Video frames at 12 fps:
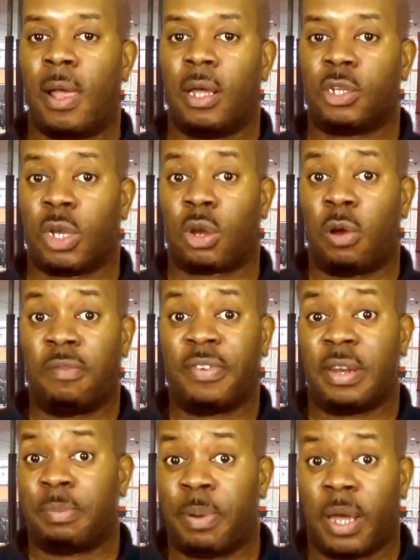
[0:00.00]
So a
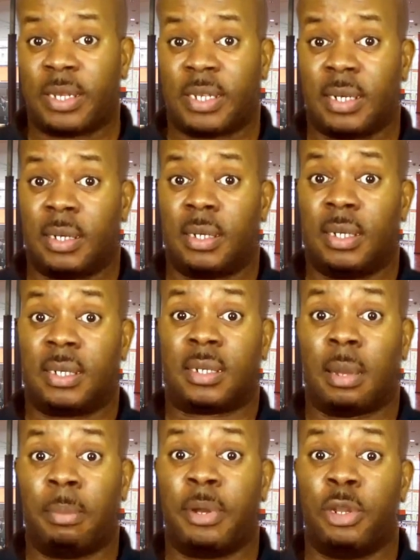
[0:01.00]
confident person is
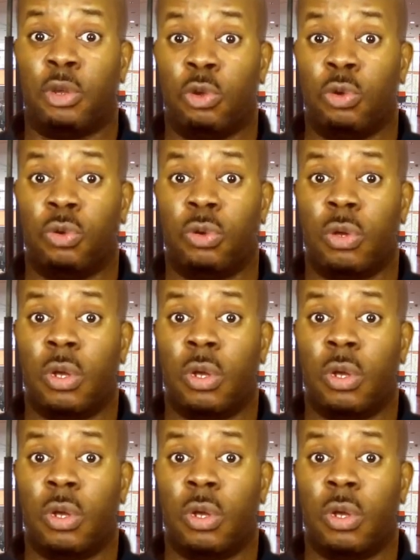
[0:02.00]
somebody who